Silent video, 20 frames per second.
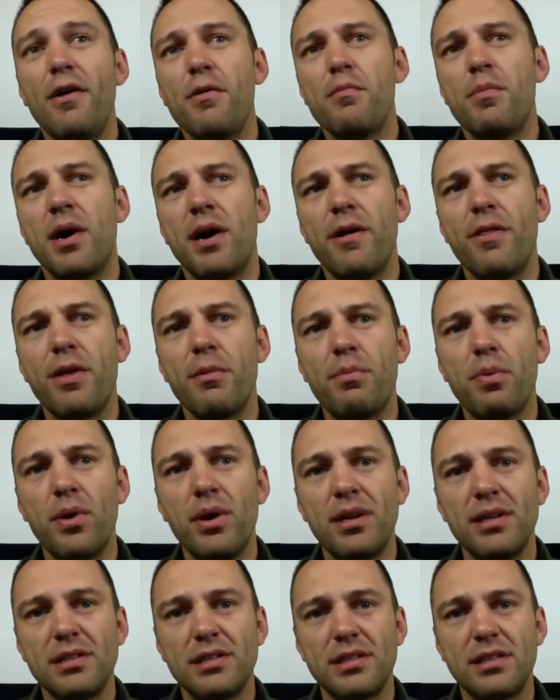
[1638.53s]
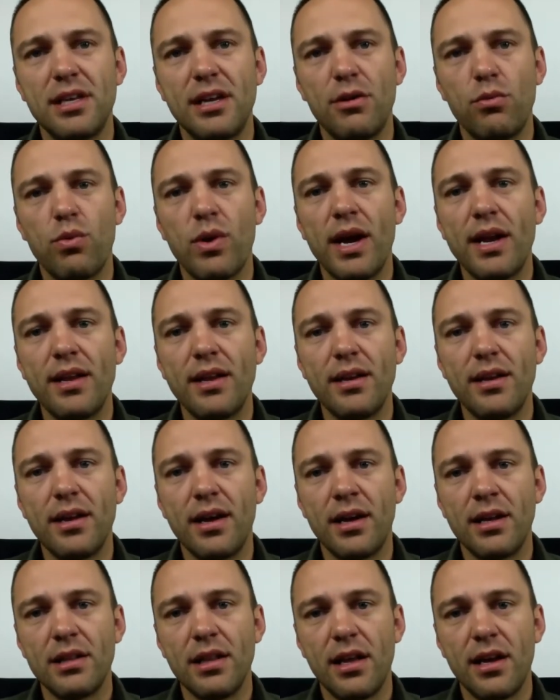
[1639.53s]
But the point is they read it
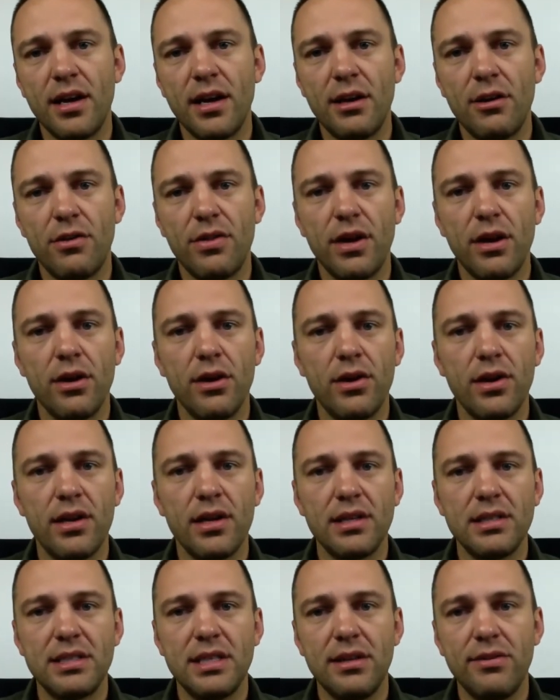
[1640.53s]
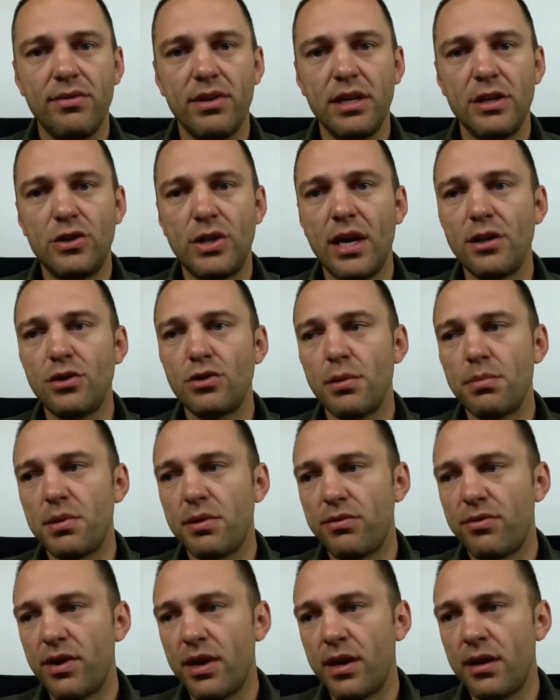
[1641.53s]
online or they heard it on TV. Take
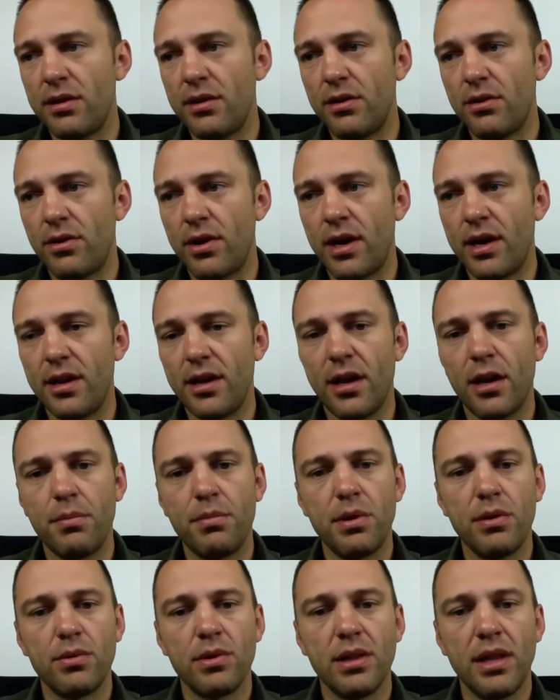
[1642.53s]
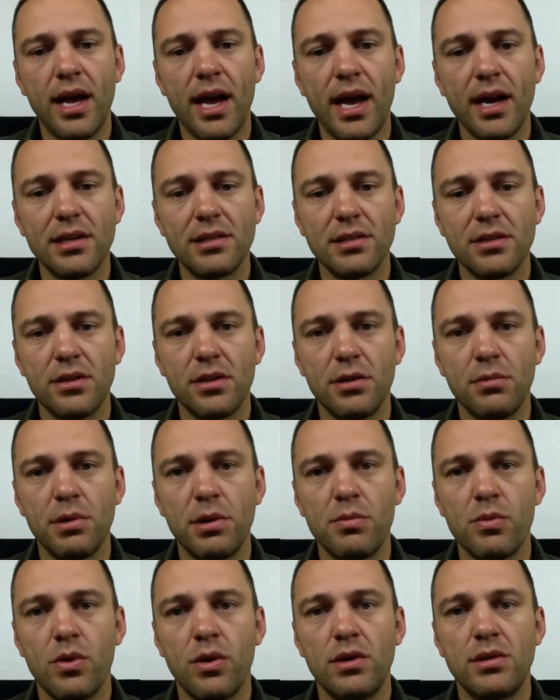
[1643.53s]
tryptophan, right? It'll help you relax a little
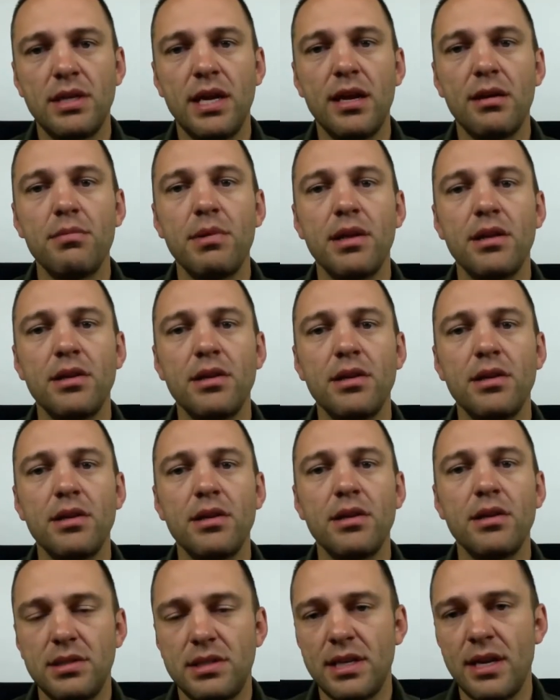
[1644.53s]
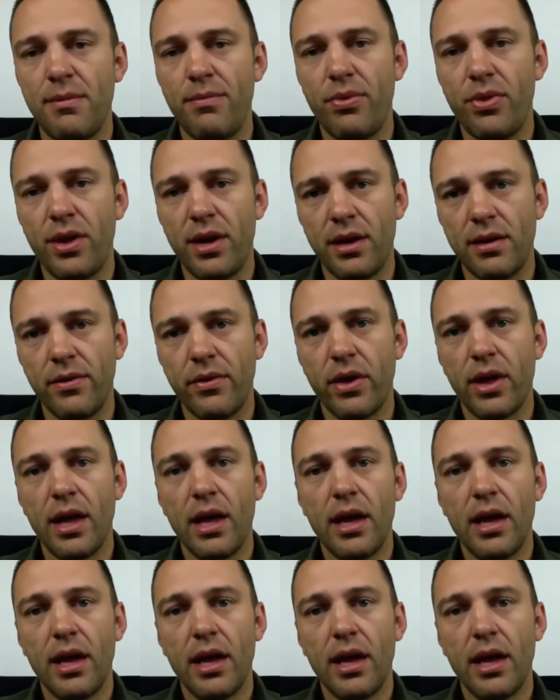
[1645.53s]
bit more. And take melatonin, same thing.